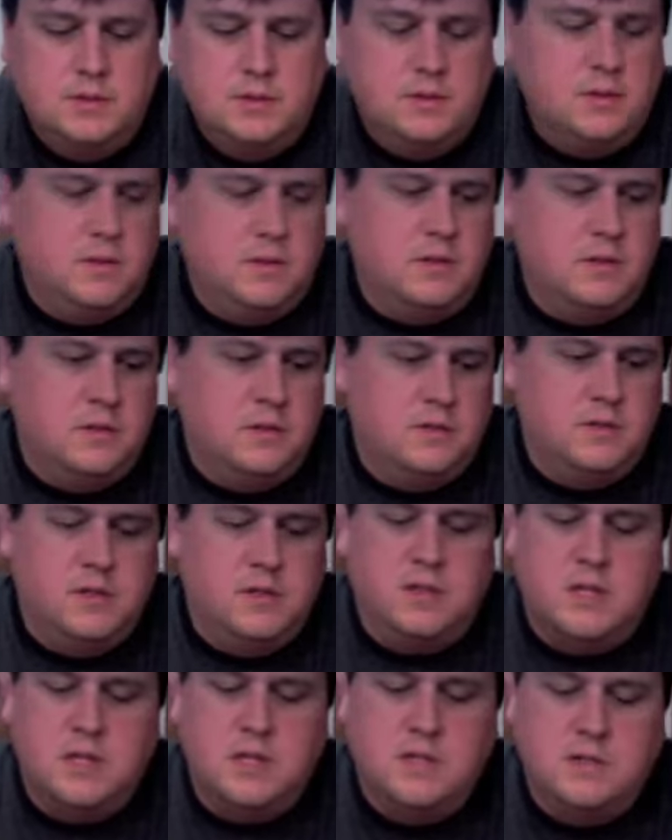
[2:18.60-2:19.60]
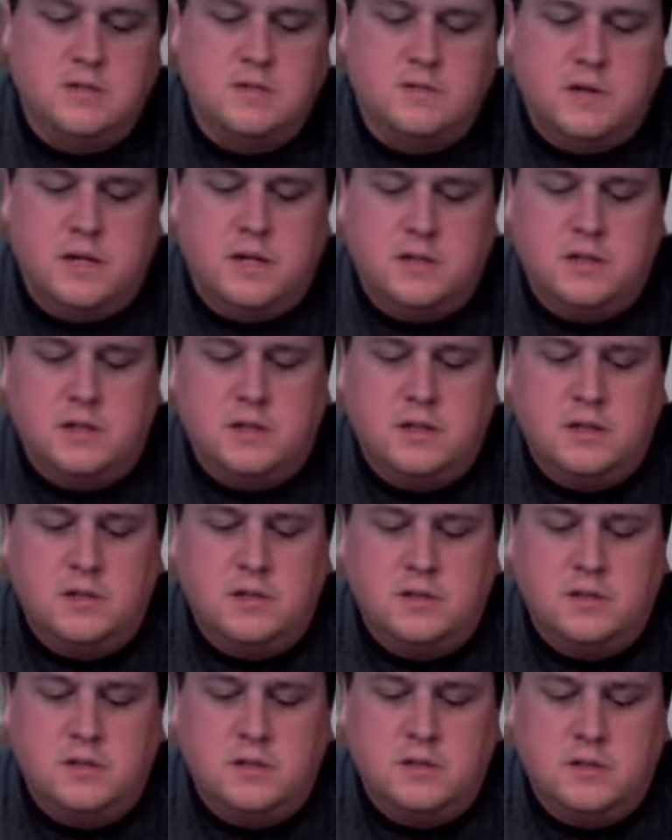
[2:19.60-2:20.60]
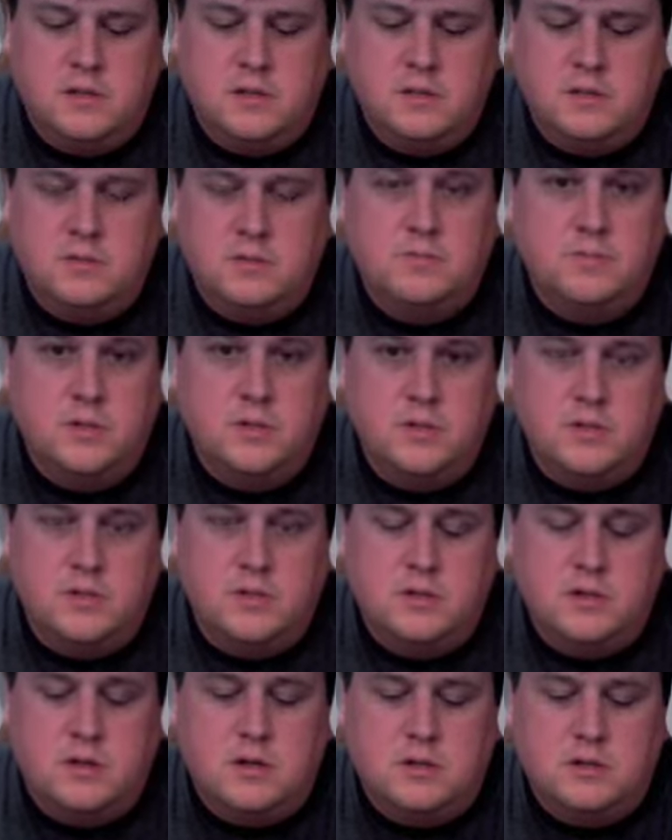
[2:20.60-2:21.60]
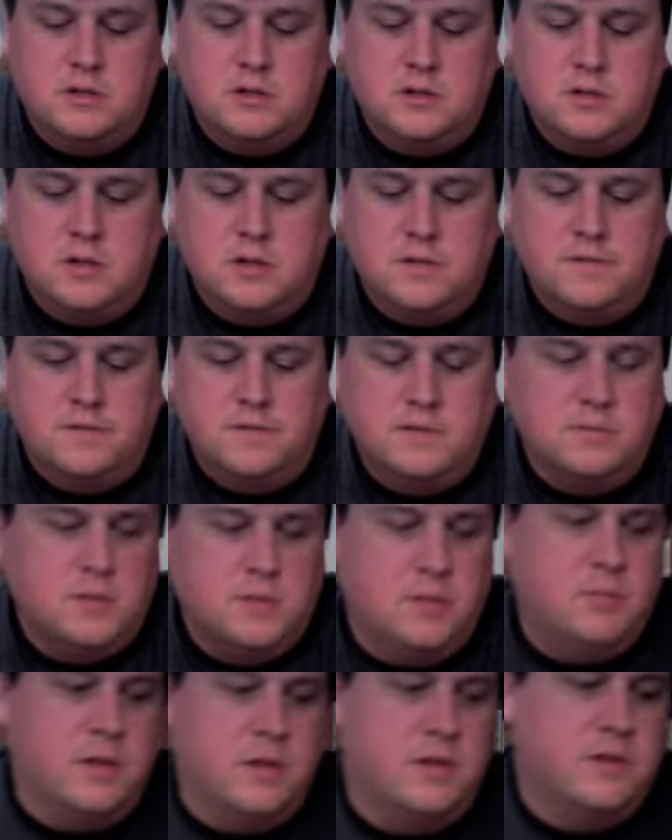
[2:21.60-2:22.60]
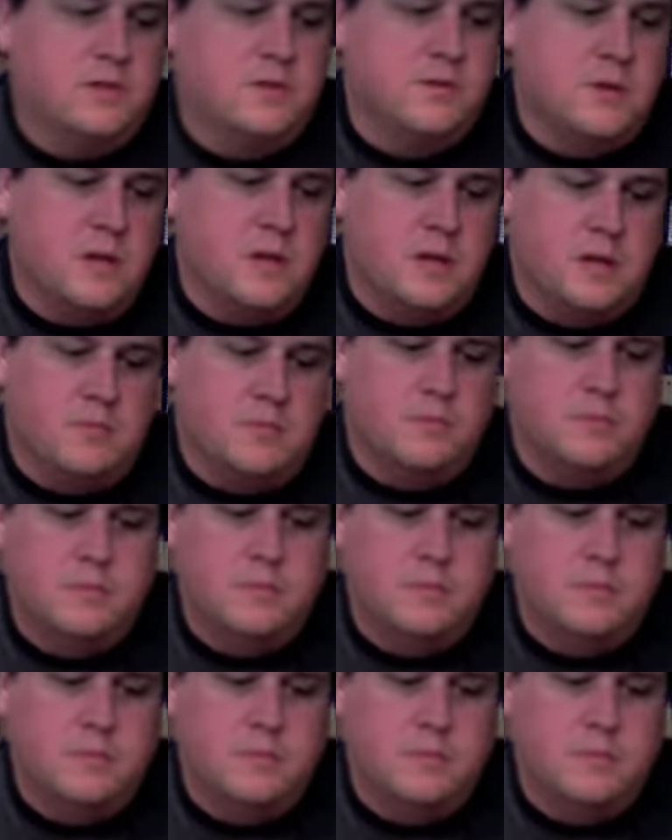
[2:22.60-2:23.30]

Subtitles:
and there's adhesive on there that's pretty strong stuff. It's made by 3M.